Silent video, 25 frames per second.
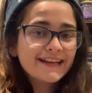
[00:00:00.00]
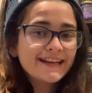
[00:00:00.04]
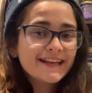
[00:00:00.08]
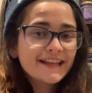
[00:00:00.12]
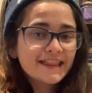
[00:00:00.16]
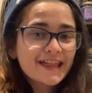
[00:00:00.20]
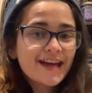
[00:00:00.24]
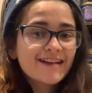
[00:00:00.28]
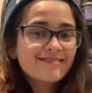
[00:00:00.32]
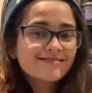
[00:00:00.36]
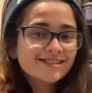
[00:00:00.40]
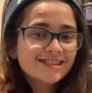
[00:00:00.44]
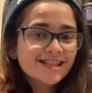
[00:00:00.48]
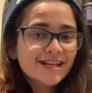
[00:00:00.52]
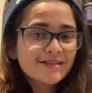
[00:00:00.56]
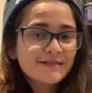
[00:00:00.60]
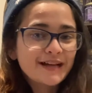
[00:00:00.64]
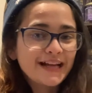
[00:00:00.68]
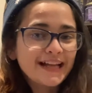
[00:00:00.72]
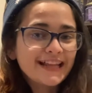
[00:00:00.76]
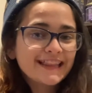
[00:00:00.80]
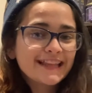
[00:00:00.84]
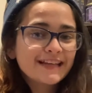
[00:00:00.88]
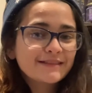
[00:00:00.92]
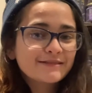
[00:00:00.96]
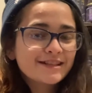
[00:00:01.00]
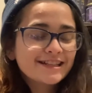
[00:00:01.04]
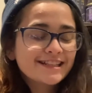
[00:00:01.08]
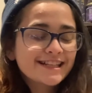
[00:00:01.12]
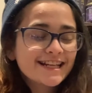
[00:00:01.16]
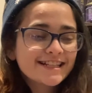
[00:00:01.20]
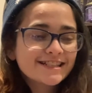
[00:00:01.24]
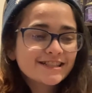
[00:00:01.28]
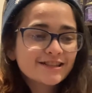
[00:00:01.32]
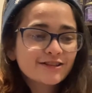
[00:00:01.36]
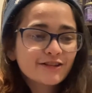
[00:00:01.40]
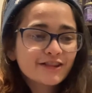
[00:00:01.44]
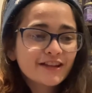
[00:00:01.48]
Sarah J. Maas
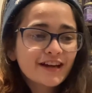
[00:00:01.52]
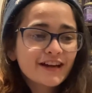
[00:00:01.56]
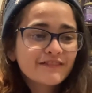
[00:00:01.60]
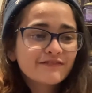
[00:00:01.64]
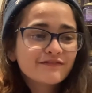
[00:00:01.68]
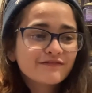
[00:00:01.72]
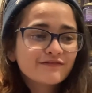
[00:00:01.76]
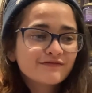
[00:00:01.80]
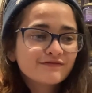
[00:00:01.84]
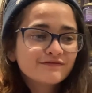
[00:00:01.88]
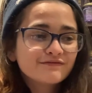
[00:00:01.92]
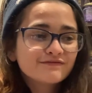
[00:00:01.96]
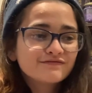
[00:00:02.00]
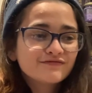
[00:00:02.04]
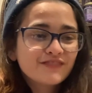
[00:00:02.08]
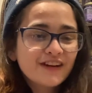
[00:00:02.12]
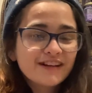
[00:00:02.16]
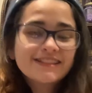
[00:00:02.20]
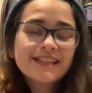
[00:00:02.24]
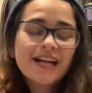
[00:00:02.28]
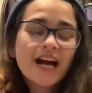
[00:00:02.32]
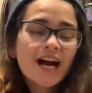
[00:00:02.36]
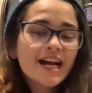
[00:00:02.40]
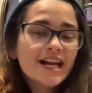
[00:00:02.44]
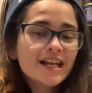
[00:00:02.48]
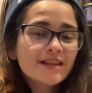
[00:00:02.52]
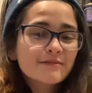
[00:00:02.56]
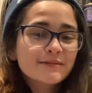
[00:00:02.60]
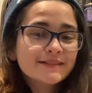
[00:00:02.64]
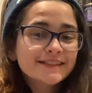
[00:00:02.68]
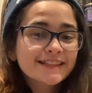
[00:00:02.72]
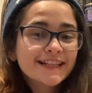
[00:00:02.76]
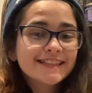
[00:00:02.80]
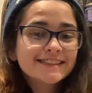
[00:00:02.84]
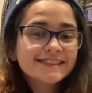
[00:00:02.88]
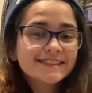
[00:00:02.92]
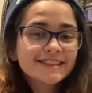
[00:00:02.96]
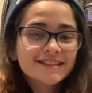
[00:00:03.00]
adaptation because I have very high
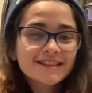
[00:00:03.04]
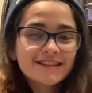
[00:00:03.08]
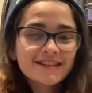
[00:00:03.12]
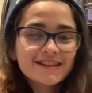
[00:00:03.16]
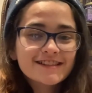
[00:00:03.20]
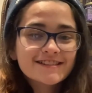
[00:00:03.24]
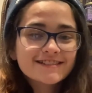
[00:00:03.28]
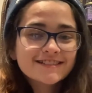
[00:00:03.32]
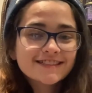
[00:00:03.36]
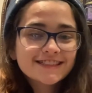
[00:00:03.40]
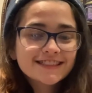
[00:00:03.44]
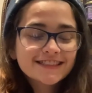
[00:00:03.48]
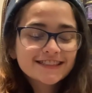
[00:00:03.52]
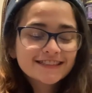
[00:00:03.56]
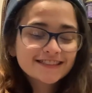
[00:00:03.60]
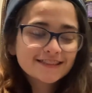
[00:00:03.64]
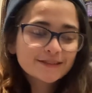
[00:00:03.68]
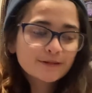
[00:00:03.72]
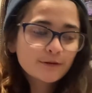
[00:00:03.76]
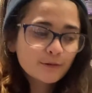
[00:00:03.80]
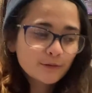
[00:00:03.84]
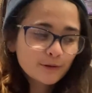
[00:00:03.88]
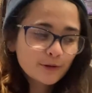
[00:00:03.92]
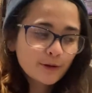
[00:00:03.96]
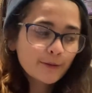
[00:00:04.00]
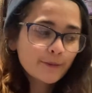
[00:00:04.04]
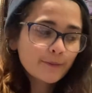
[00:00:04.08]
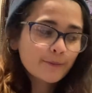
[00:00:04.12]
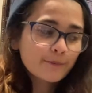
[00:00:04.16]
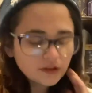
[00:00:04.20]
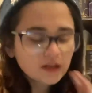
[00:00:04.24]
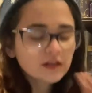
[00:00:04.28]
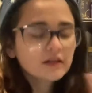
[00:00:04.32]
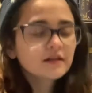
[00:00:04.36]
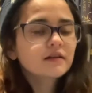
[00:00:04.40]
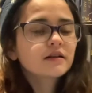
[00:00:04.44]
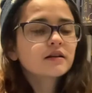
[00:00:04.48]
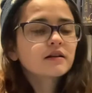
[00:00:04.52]
expectations. So.
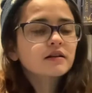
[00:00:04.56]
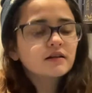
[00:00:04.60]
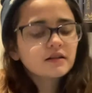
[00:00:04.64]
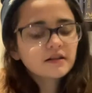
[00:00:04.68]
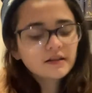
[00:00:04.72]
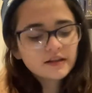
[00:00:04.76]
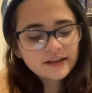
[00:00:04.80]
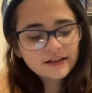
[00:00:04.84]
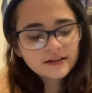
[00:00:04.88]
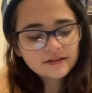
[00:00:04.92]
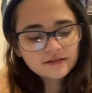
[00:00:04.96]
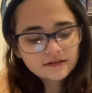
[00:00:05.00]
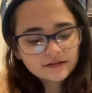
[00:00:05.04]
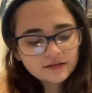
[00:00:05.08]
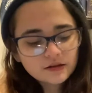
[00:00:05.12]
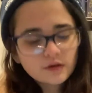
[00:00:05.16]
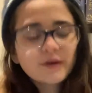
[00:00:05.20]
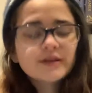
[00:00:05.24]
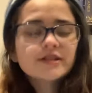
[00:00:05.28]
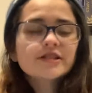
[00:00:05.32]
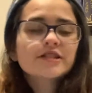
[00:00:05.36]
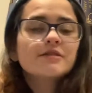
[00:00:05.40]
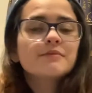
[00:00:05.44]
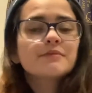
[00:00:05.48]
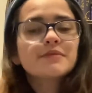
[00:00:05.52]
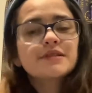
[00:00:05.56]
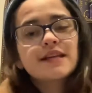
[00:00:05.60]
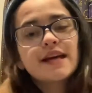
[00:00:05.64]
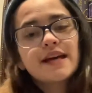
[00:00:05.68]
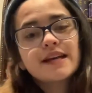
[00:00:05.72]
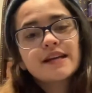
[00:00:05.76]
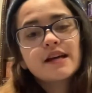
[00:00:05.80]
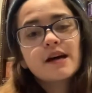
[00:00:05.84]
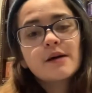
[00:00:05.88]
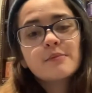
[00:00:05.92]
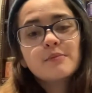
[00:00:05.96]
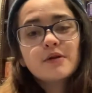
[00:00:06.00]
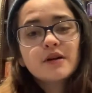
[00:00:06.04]
Question number
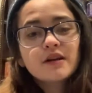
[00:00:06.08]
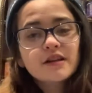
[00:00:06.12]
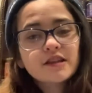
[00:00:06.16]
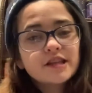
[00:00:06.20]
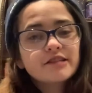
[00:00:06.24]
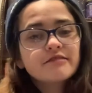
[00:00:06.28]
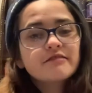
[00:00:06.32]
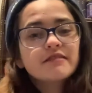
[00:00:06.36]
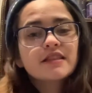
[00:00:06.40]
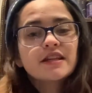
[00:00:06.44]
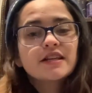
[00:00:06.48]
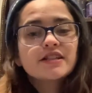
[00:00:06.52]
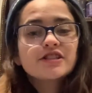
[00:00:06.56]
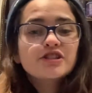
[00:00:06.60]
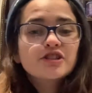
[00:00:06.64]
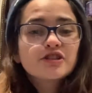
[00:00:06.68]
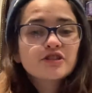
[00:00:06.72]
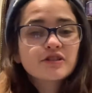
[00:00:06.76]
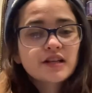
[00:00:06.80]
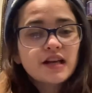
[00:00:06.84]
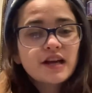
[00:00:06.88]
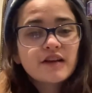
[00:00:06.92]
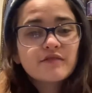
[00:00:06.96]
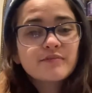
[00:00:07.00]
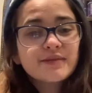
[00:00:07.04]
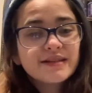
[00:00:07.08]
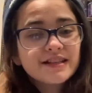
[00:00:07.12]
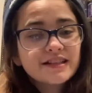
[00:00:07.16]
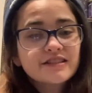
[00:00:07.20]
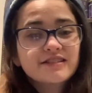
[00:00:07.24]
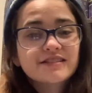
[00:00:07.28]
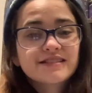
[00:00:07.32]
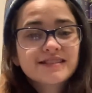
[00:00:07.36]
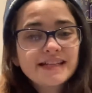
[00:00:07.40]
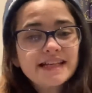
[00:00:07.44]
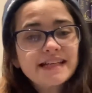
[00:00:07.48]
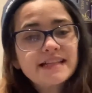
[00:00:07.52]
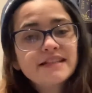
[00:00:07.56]
10. A book series that shouldn't have been
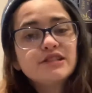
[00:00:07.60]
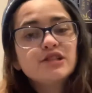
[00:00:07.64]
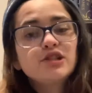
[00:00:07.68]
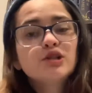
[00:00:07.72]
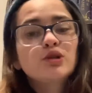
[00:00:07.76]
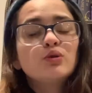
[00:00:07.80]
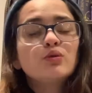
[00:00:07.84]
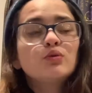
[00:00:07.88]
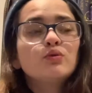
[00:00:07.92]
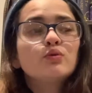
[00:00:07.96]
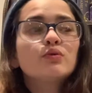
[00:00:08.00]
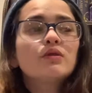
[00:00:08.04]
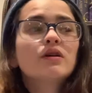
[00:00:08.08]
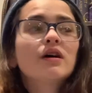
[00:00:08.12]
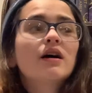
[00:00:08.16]
continued.